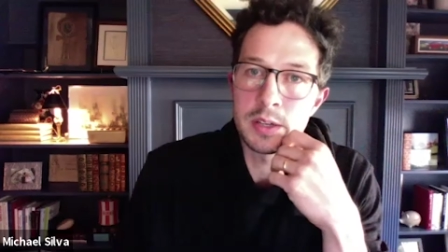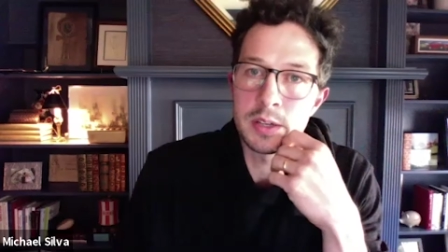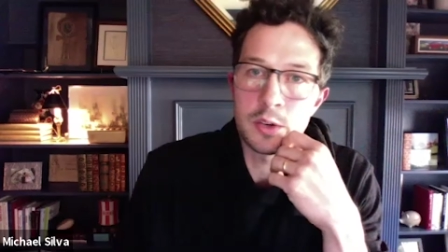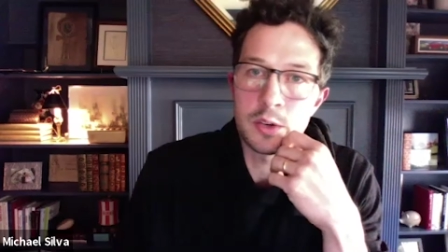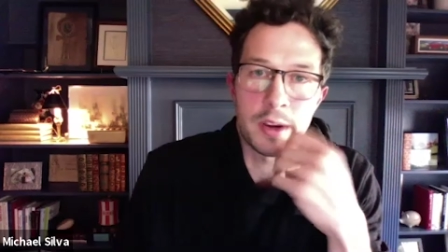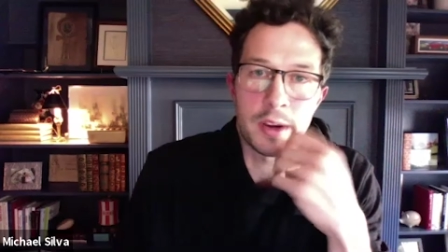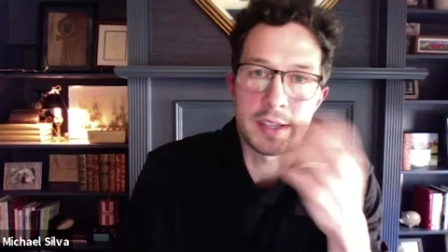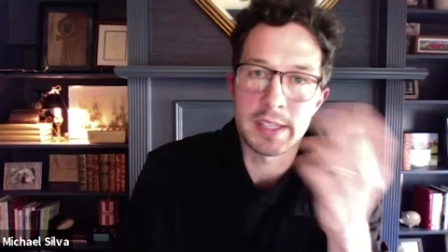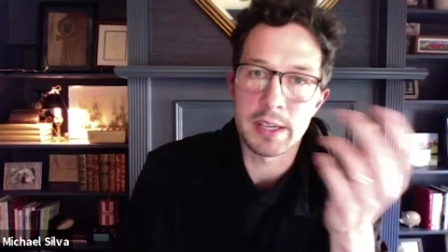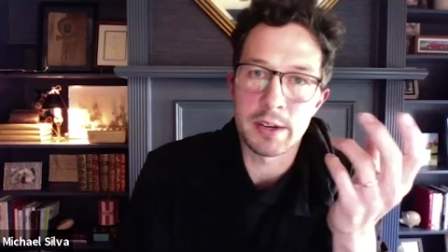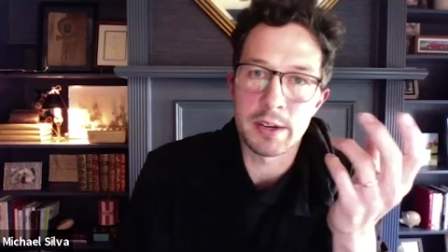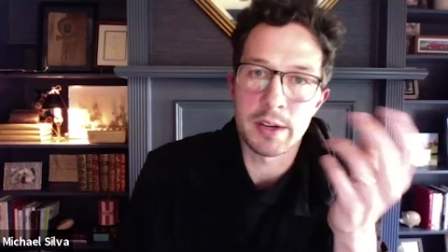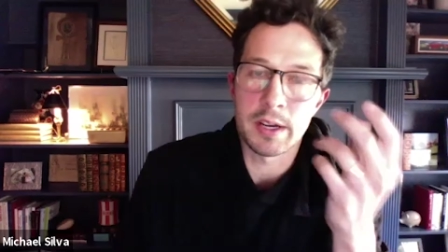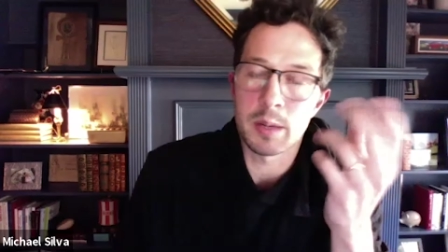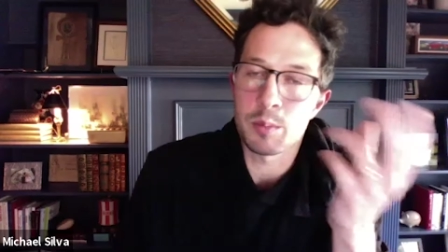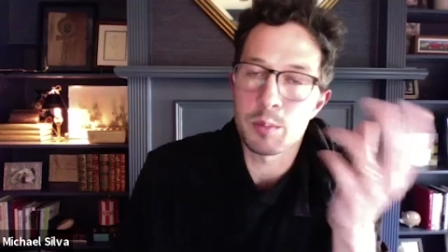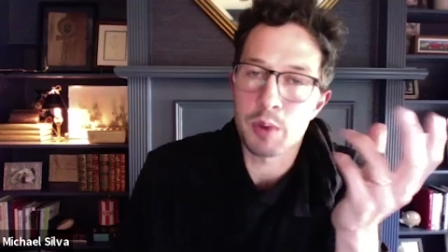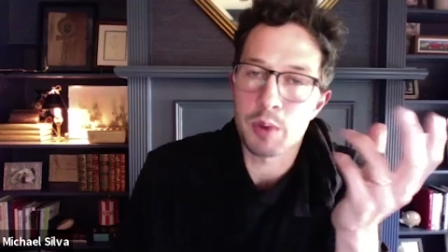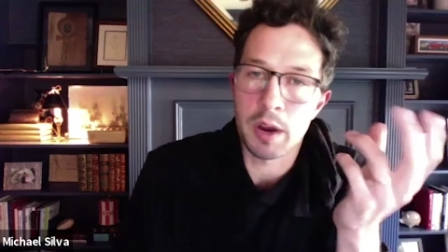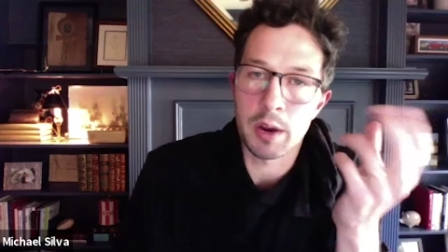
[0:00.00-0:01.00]
criteria
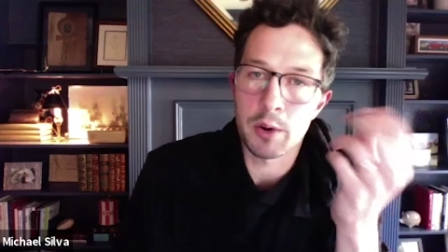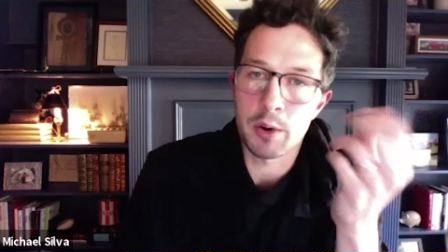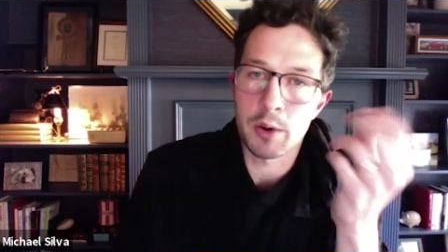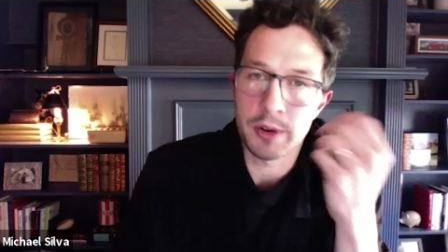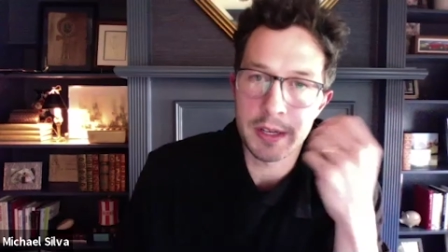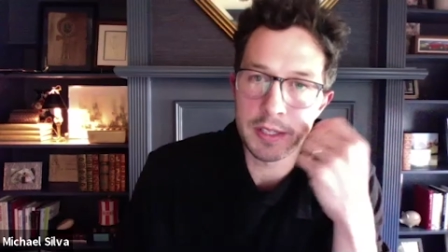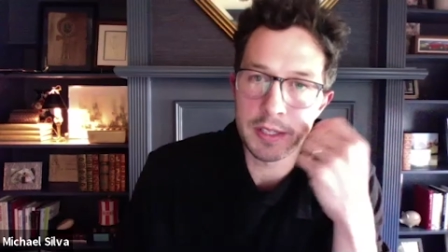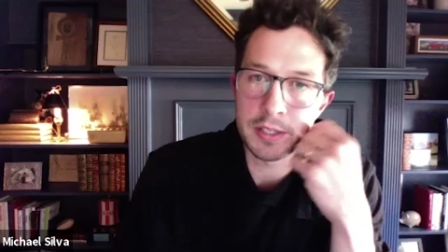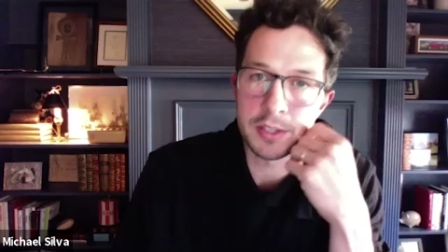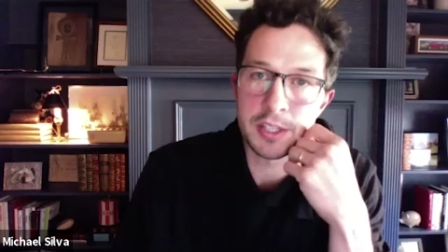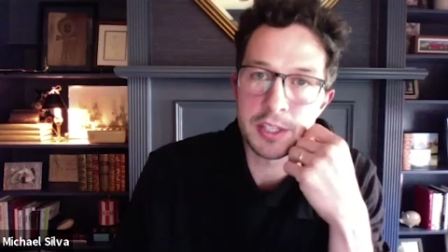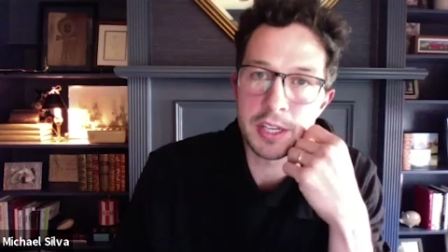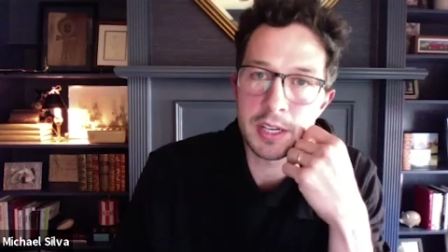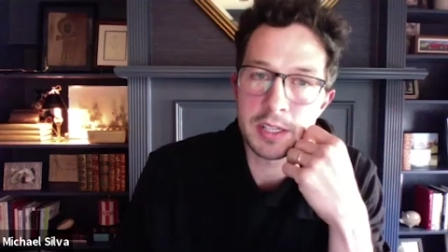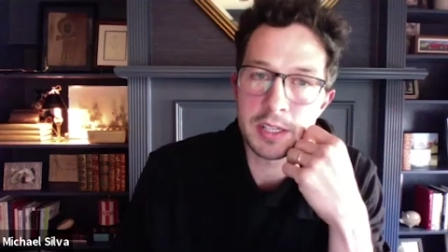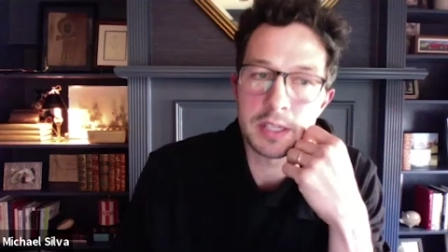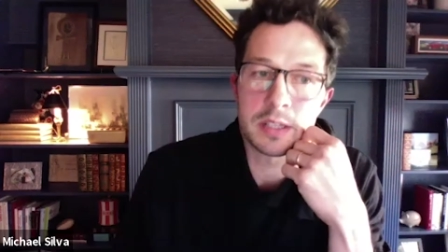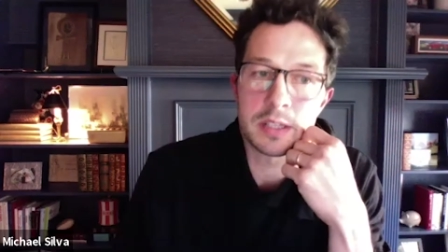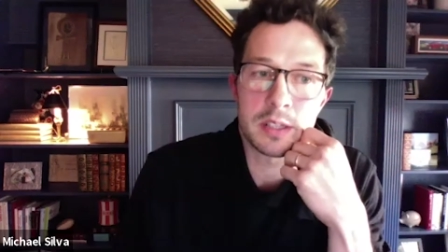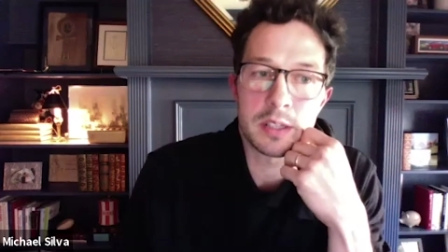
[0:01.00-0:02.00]
and priorities are changing.